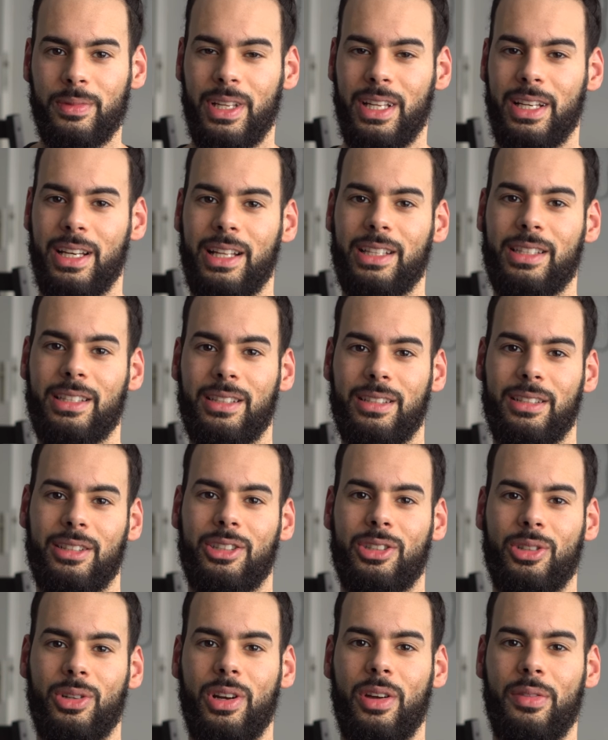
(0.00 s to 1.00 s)
And that's
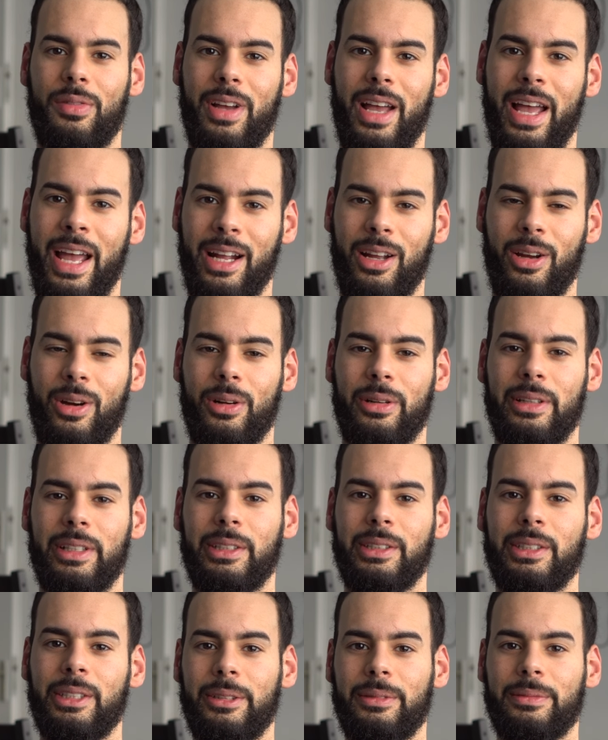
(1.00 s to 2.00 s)
sort of an echo.
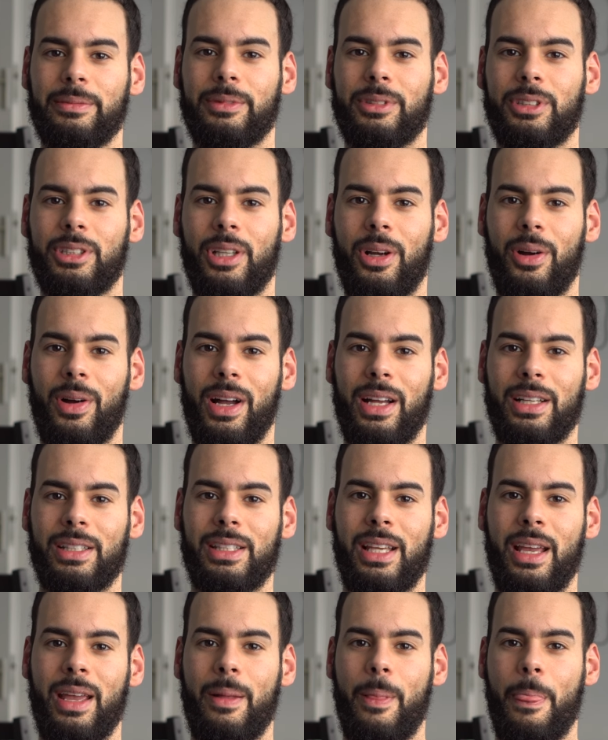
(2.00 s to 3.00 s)
So I
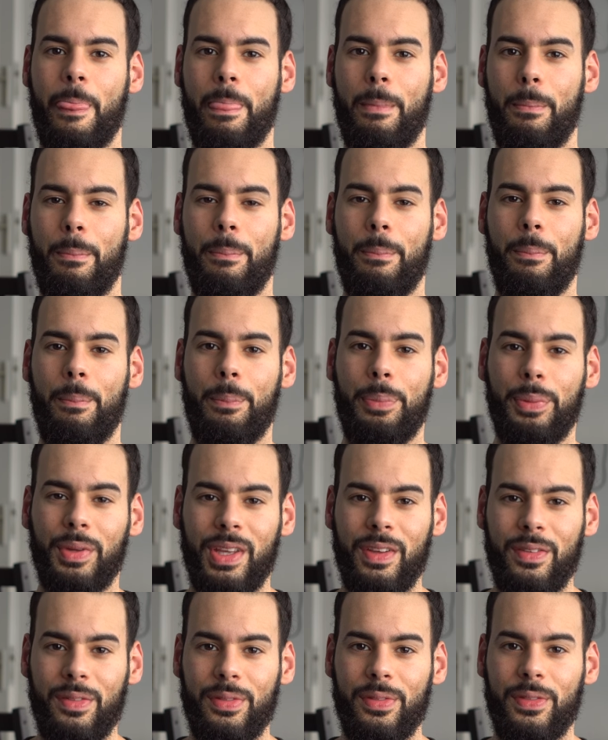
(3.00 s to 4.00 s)
say.
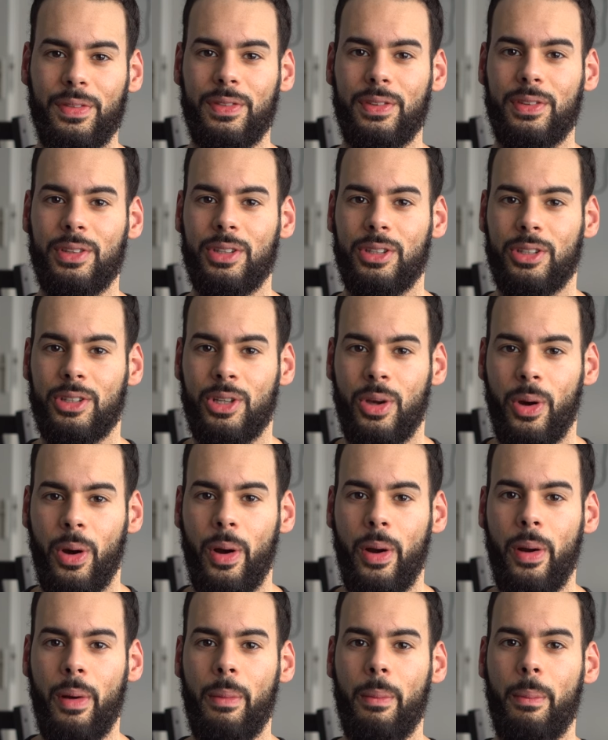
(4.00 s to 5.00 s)
If
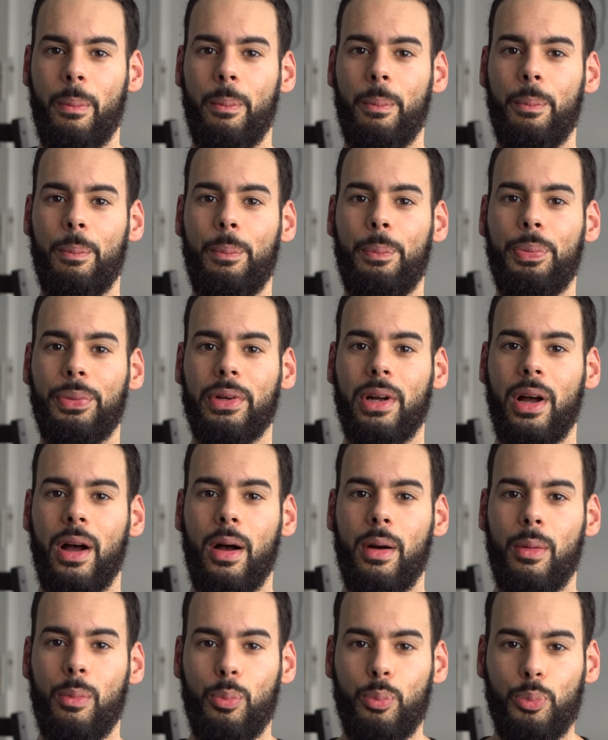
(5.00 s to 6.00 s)
your
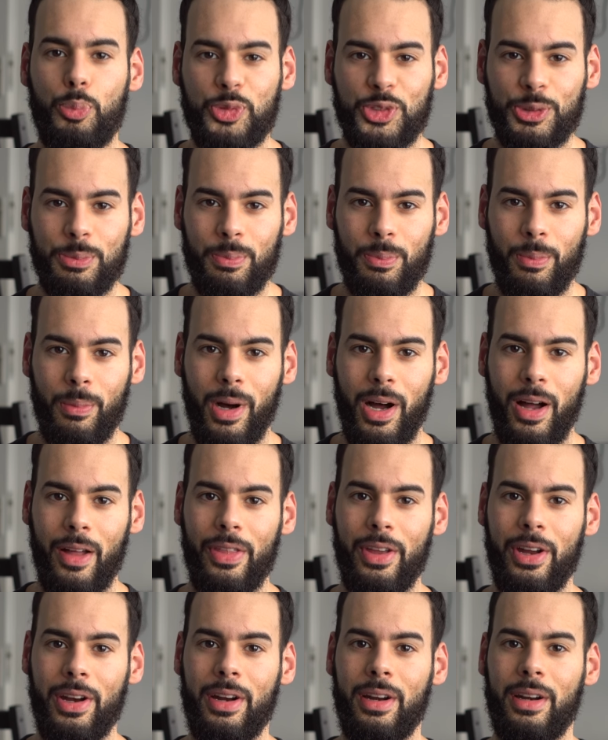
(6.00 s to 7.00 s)

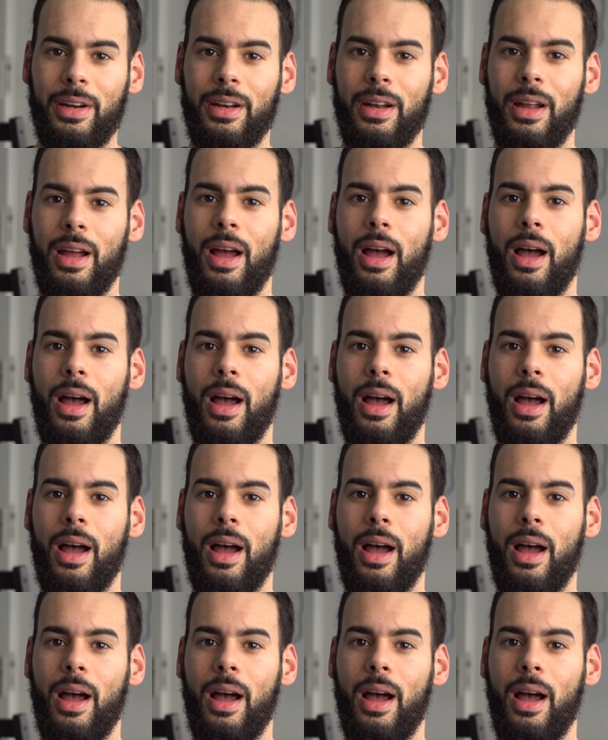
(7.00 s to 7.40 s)
mother